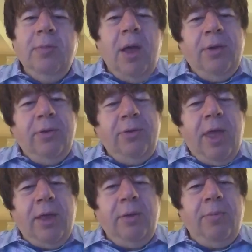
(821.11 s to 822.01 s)
Mine is
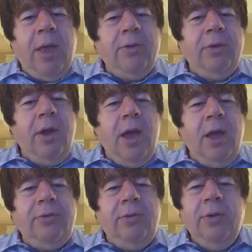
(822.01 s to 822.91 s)
that the banks are
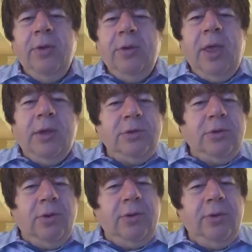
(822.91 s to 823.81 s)
not naked
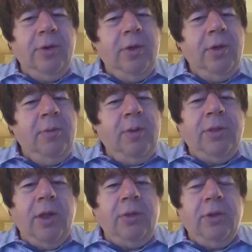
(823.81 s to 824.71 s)
short,
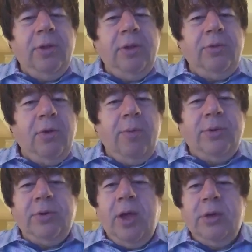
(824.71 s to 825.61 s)
but it's an
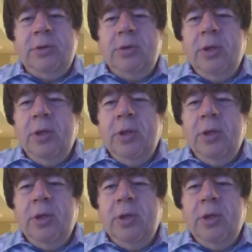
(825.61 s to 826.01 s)
arbitrage.